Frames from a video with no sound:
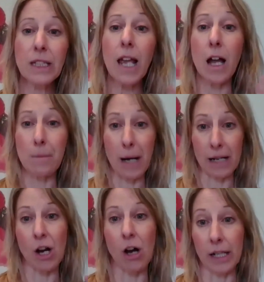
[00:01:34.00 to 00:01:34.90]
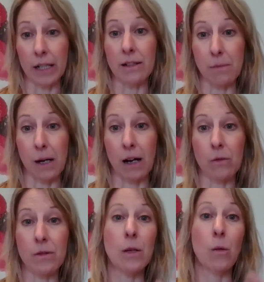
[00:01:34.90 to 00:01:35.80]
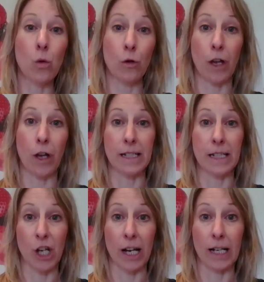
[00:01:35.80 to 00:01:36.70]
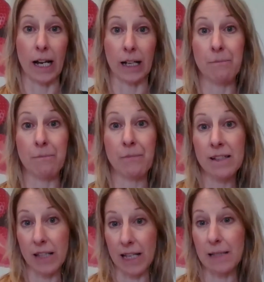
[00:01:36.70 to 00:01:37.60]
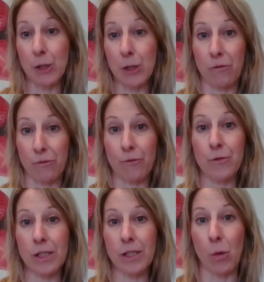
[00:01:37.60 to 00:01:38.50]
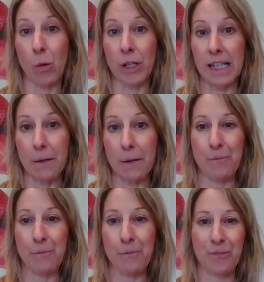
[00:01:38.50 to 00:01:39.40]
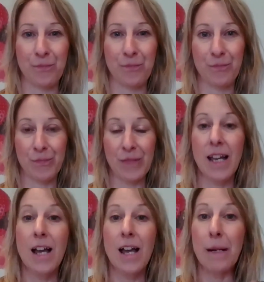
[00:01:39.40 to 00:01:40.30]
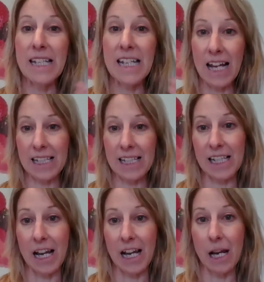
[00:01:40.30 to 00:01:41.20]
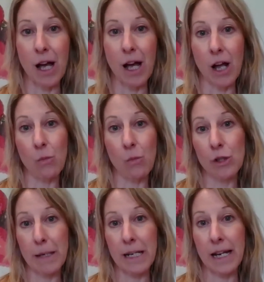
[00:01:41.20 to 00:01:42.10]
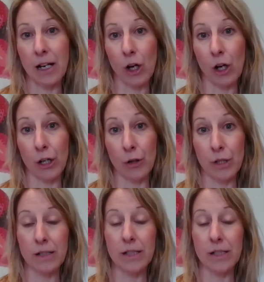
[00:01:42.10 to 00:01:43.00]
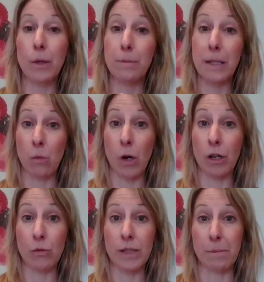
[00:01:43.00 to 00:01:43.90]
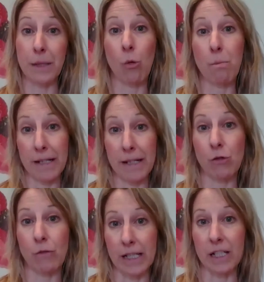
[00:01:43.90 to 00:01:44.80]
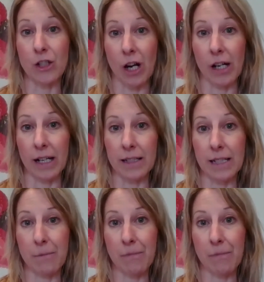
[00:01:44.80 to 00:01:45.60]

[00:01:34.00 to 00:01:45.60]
and iron as well. So all of those need checking. So that's my number one tip. My next tip would be to work towards something called Mediterranean diet.